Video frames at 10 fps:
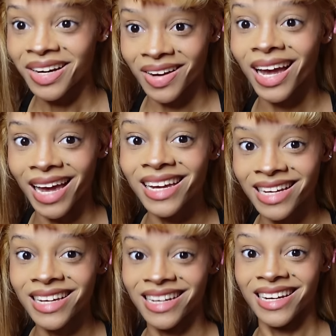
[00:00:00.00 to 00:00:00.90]
Okay.
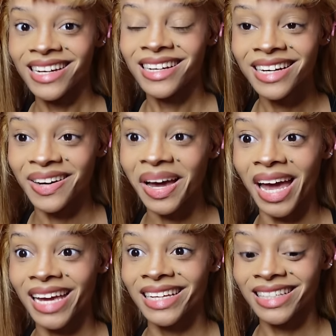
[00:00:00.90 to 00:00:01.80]

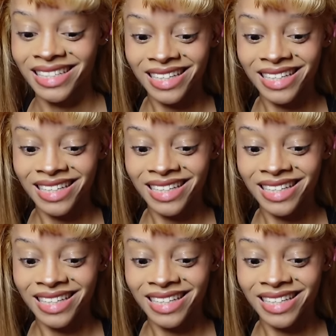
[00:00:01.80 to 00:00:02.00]
Okay.